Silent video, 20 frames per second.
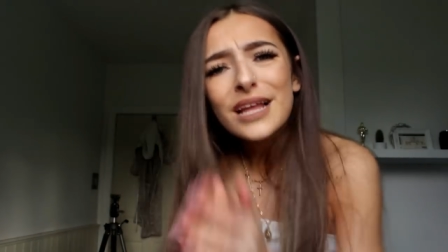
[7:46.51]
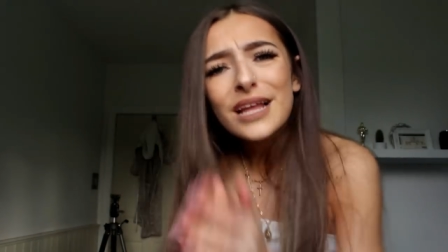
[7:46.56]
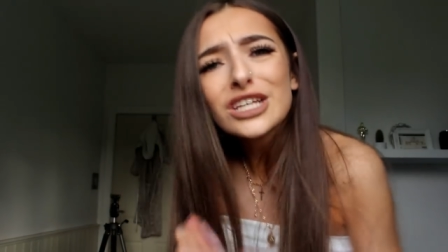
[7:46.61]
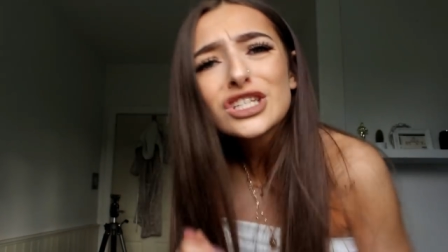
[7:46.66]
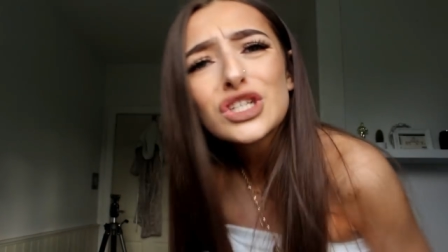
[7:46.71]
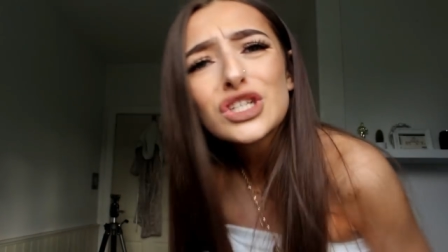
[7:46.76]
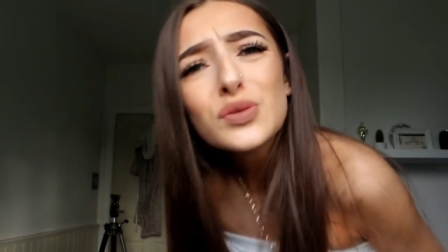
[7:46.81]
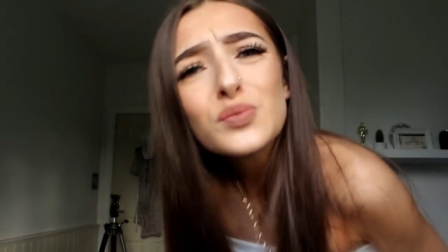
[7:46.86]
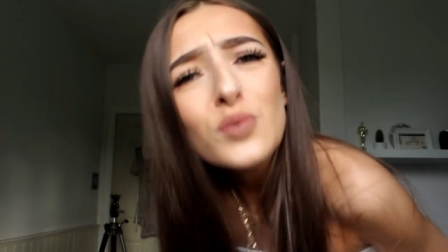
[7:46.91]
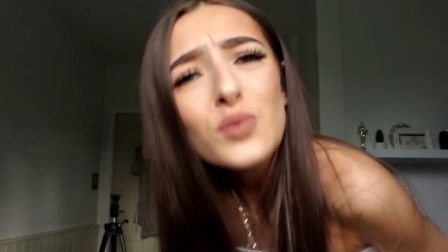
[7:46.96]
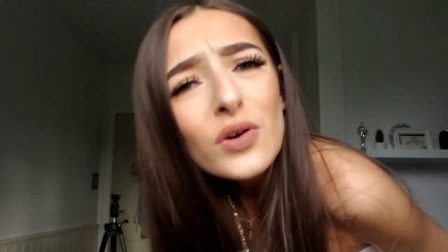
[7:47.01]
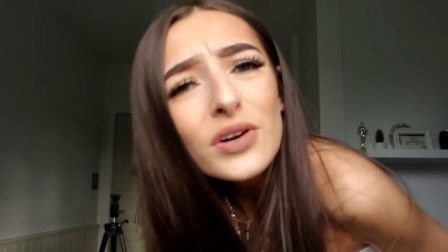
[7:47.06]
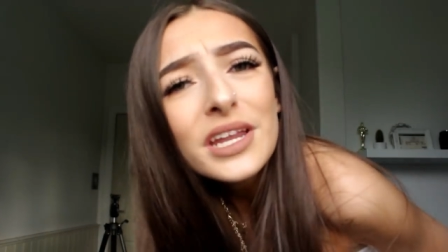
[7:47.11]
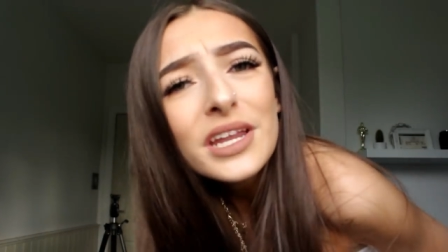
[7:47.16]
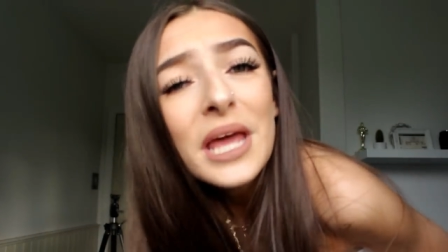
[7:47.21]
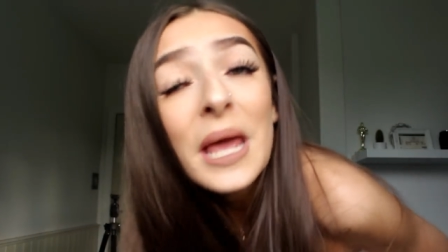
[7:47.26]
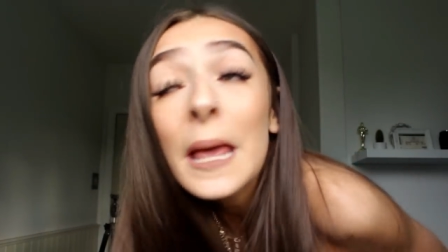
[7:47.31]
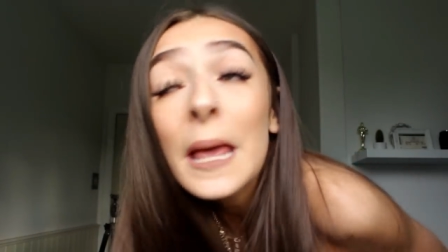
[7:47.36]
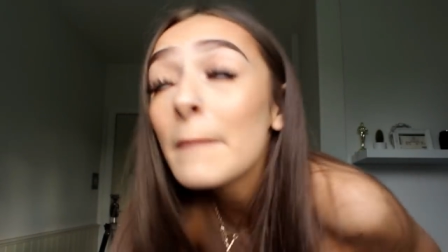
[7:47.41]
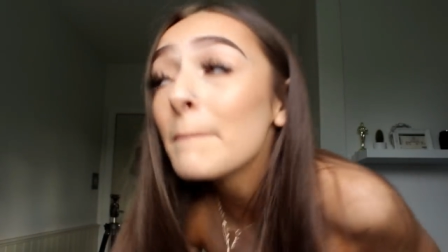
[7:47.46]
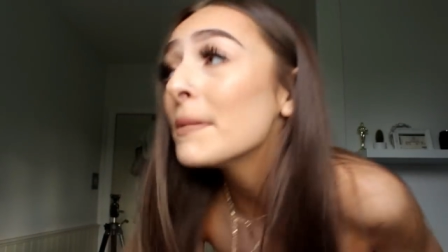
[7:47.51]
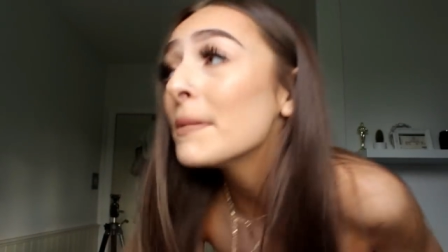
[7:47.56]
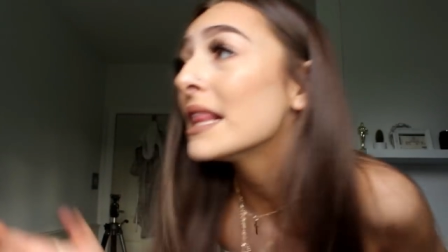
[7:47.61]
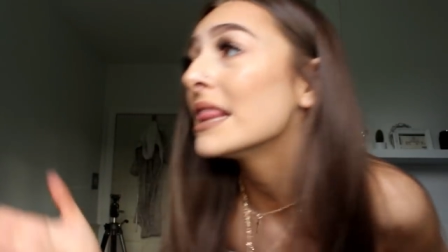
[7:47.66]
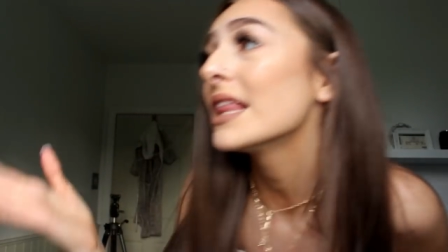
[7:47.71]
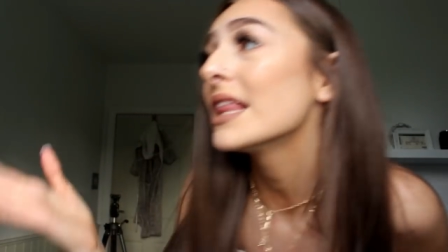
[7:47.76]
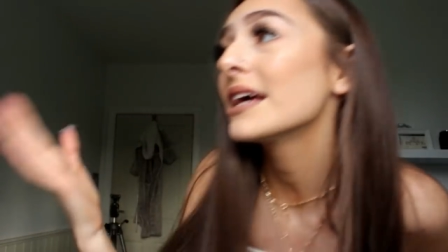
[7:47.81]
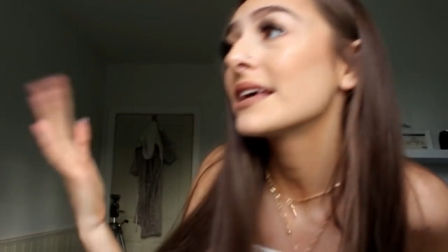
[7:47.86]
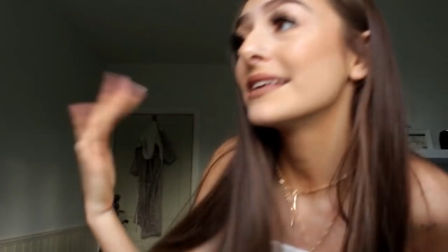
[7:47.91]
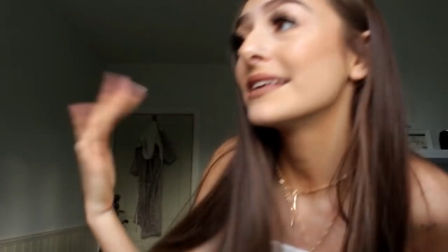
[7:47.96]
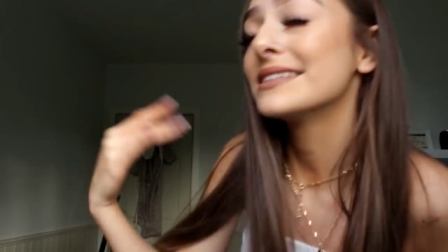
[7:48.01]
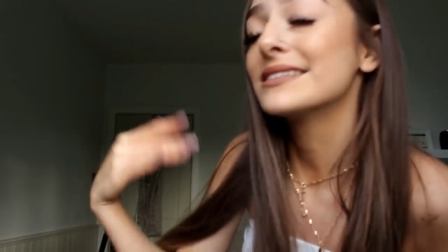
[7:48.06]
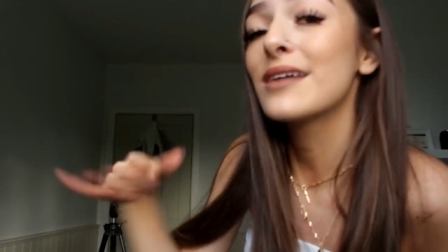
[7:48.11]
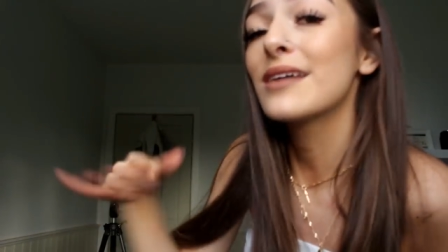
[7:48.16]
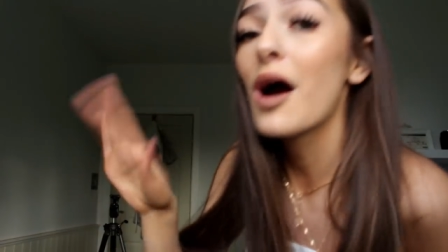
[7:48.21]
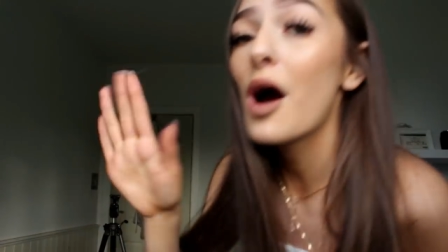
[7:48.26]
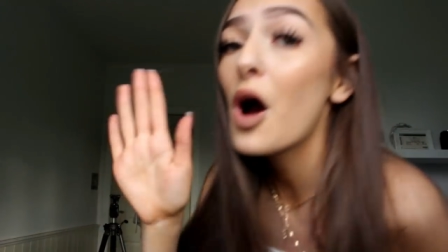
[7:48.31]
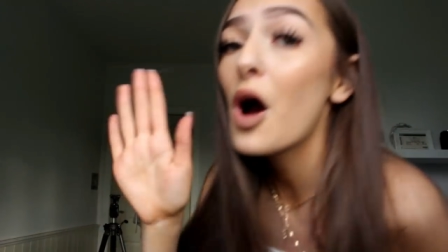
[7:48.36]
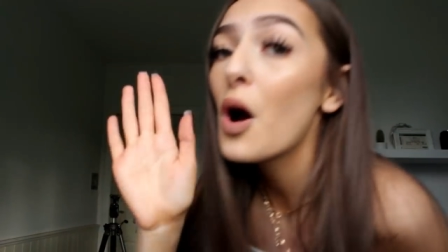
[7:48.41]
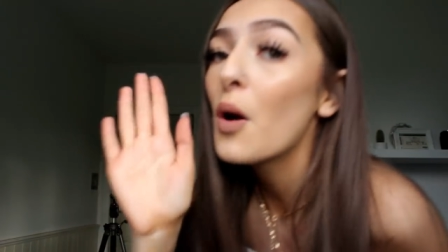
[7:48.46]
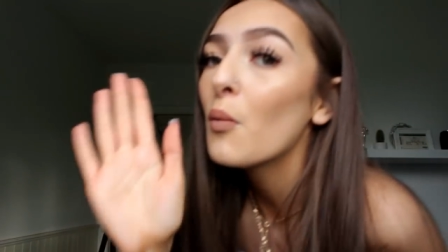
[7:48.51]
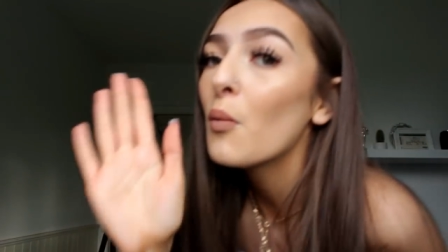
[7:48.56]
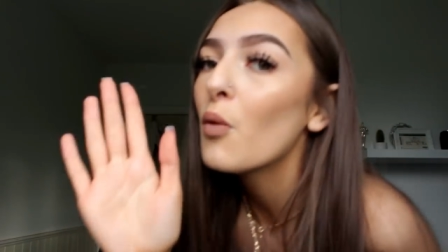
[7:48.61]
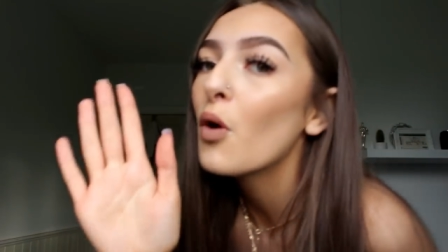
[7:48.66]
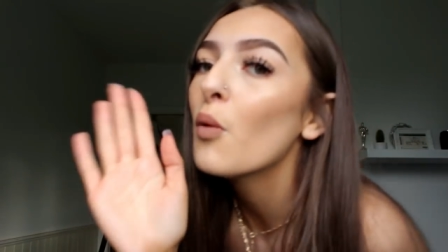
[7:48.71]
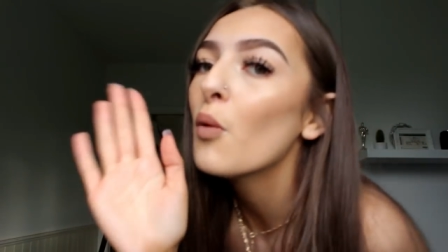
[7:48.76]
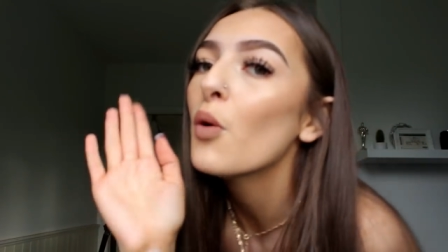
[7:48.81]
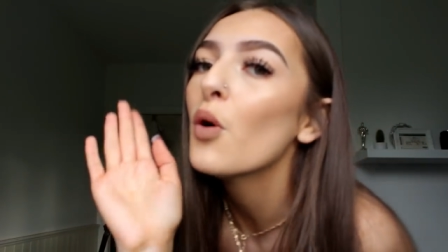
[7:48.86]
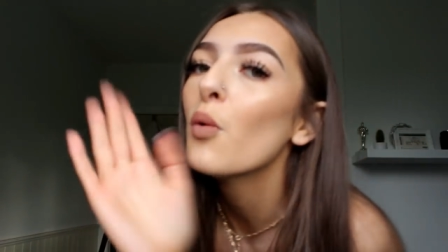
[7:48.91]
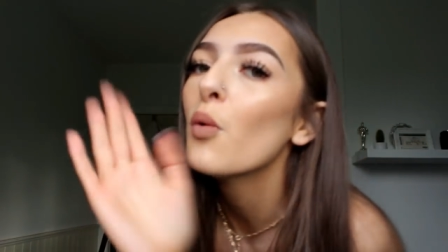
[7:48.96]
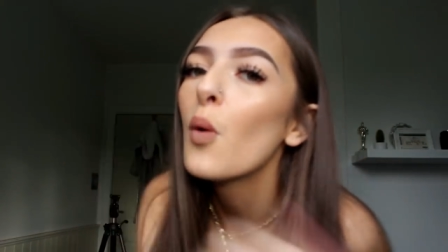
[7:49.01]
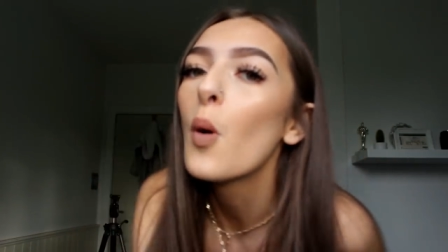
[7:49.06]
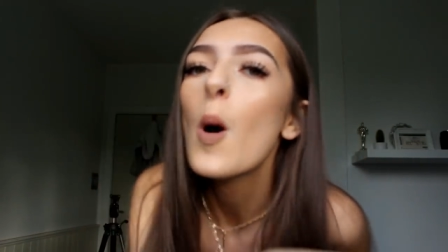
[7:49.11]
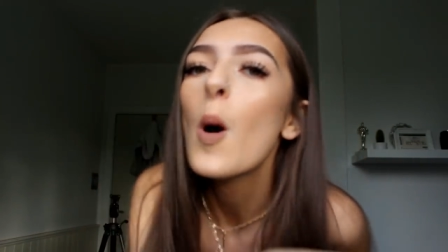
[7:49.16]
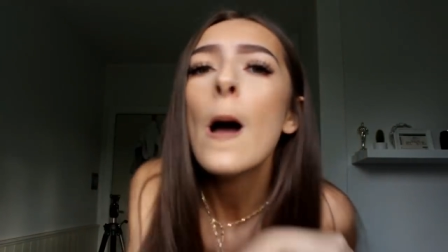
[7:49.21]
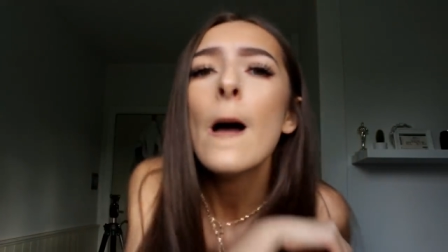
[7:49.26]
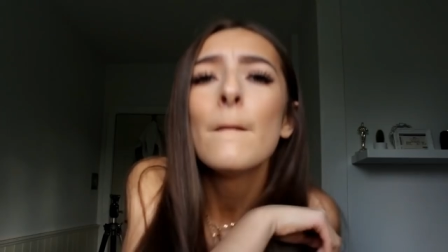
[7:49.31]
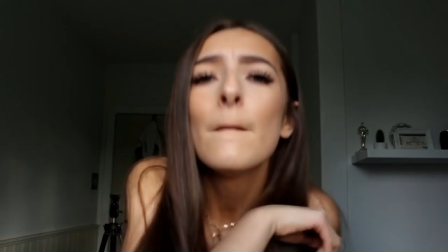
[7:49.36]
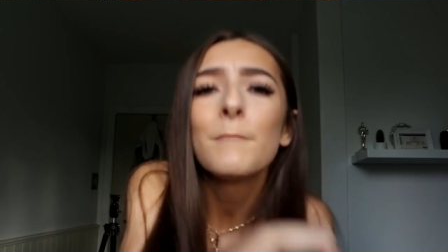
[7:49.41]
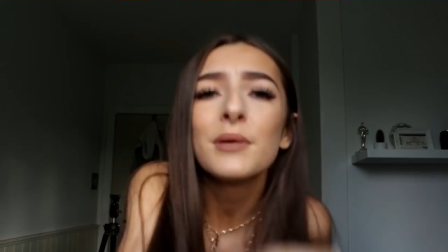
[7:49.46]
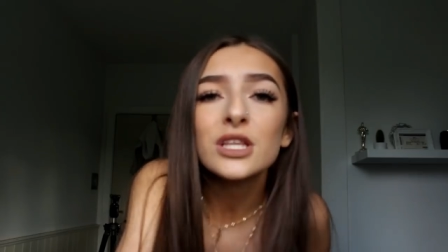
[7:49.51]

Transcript: Now she wanna hit me like it's calm. Whoa, whoa, whoa.